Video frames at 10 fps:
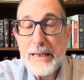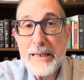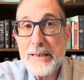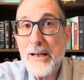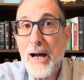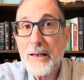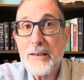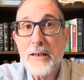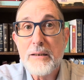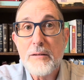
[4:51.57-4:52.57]
Enoch,
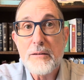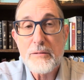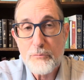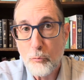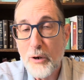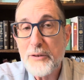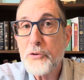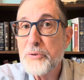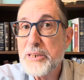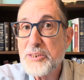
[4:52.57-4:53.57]
one of the
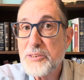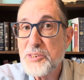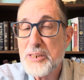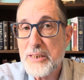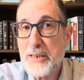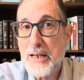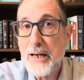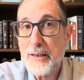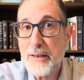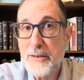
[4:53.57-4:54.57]
reasons that
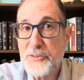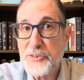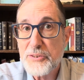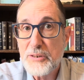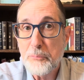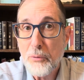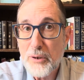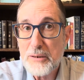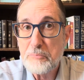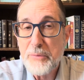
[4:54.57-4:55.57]
Enoch is
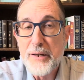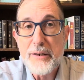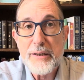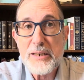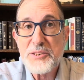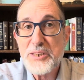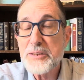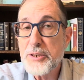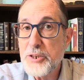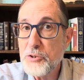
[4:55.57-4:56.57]
important is that
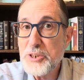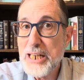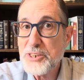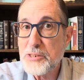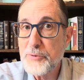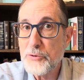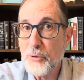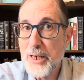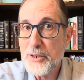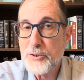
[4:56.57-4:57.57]
the New Testament
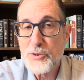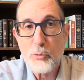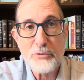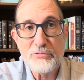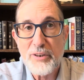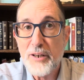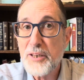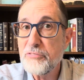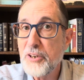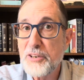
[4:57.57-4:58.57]
writers were very,
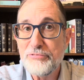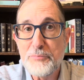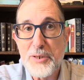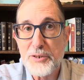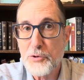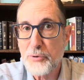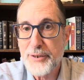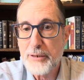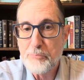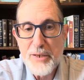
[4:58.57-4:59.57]
very familiar with
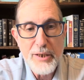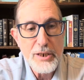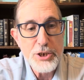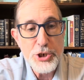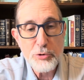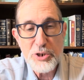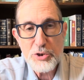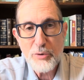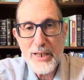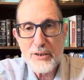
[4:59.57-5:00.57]
it. Jewish
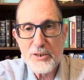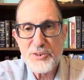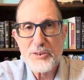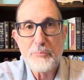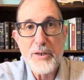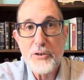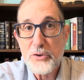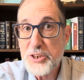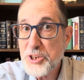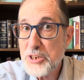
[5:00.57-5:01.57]
writers,
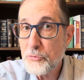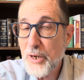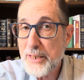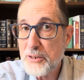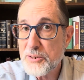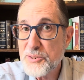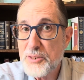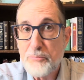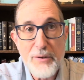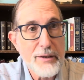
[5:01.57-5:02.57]
Christian writers.
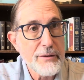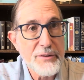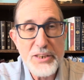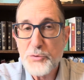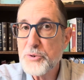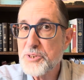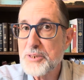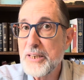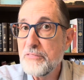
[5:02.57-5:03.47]
This was a